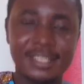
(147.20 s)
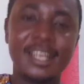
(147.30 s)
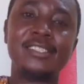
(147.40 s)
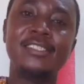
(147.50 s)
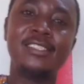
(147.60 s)

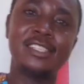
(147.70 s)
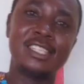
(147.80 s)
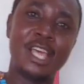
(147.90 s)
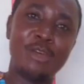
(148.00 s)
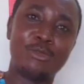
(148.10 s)
That's it,
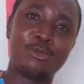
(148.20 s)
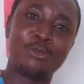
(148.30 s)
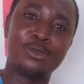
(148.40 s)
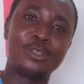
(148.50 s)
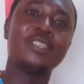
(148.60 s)

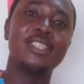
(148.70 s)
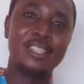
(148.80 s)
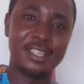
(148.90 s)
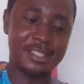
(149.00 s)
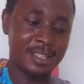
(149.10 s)
F.
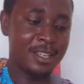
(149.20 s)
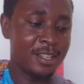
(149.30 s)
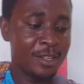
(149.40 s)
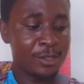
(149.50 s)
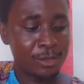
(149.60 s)
Yes.
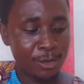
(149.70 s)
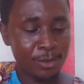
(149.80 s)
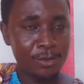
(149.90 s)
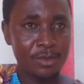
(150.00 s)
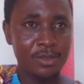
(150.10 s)

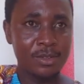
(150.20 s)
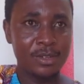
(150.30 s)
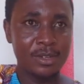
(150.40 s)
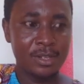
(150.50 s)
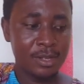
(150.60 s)
So
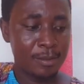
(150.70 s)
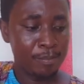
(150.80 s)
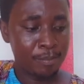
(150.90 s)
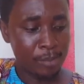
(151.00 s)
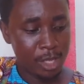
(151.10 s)

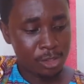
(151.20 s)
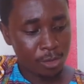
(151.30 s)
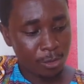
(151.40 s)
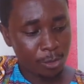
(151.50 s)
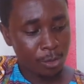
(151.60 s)
place
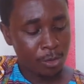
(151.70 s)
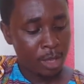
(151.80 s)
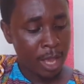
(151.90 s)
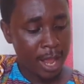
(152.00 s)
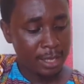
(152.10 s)
your
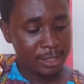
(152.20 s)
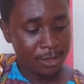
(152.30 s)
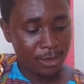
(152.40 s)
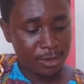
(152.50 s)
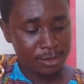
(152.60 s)
hand
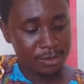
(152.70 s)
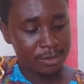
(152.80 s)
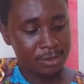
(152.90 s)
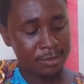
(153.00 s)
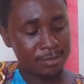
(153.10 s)

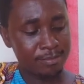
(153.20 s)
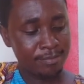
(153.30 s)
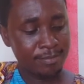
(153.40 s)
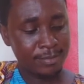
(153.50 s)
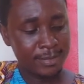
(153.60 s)
on
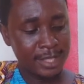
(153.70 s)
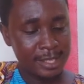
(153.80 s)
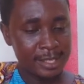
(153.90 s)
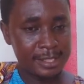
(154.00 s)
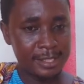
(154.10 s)

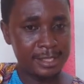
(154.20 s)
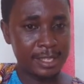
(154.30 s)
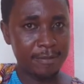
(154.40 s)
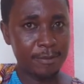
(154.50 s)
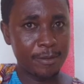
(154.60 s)

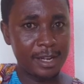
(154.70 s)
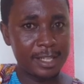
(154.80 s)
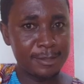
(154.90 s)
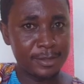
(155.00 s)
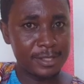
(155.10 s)
C7 and
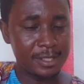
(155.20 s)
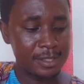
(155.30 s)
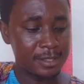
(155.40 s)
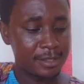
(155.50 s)
let me see.